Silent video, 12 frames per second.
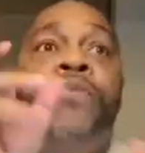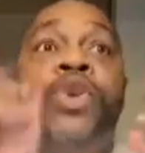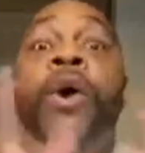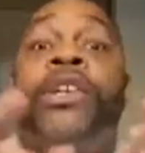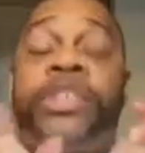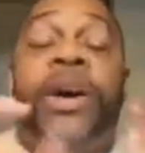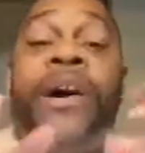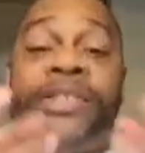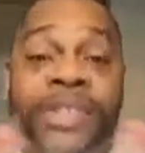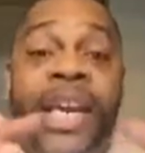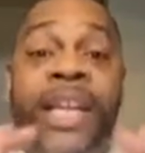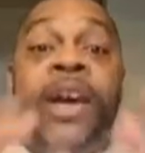you'll start
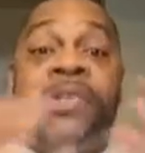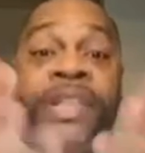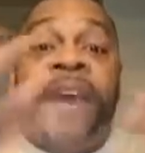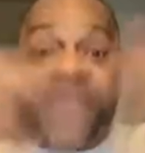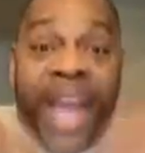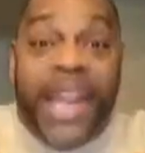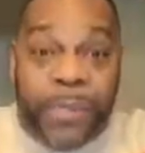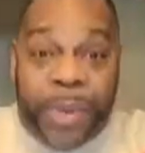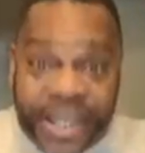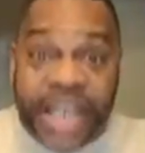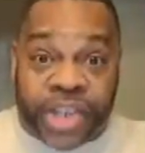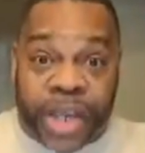seeing yourself in the
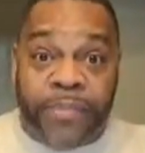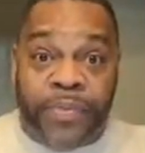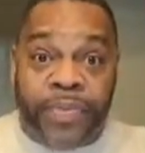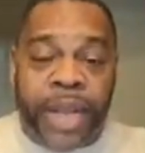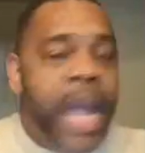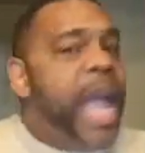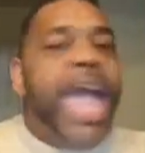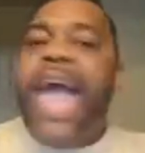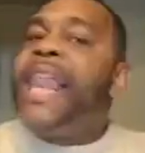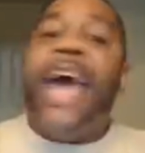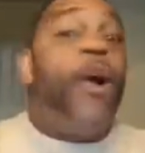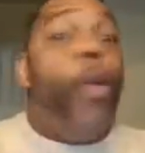position
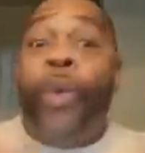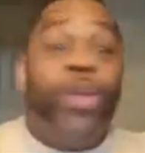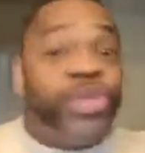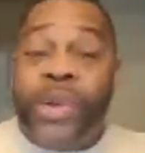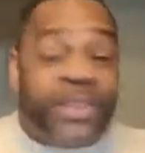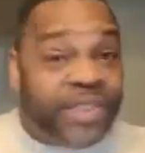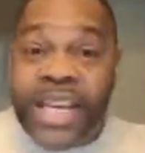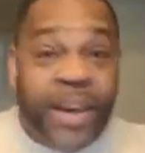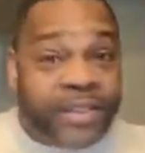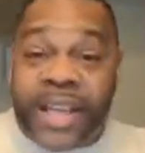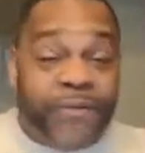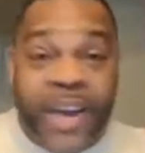and I don't want you to see
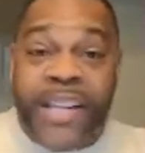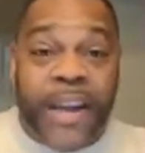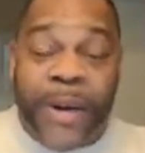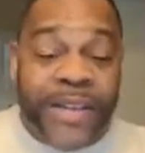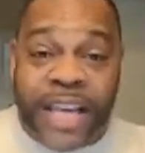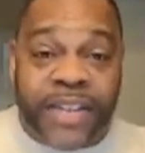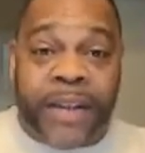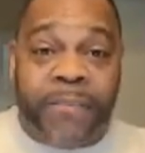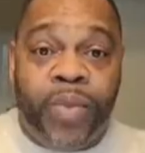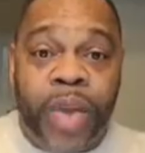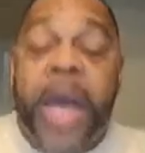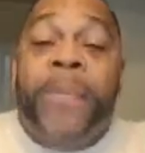yourself in a position.
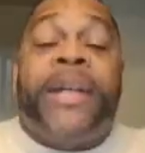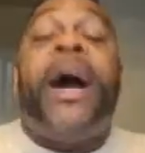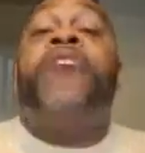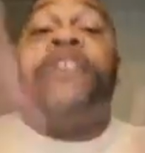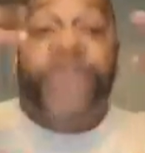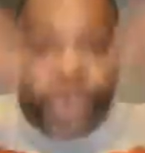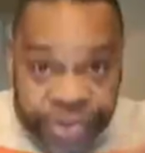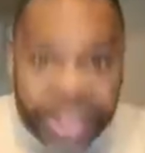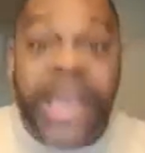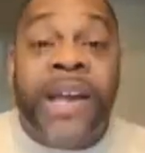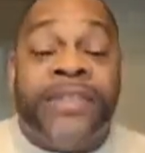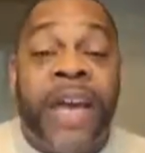Because if you
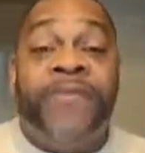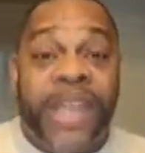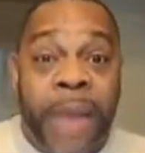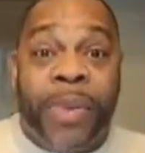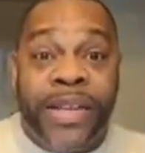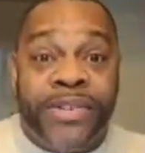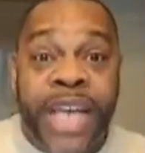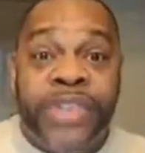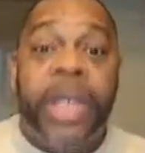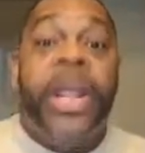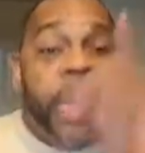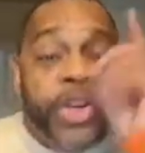see yourself in a
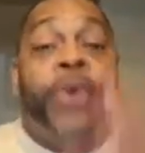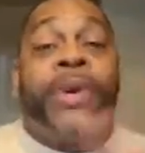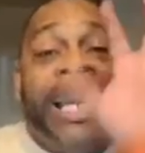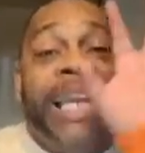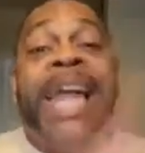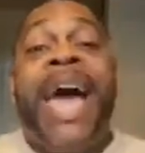position, you can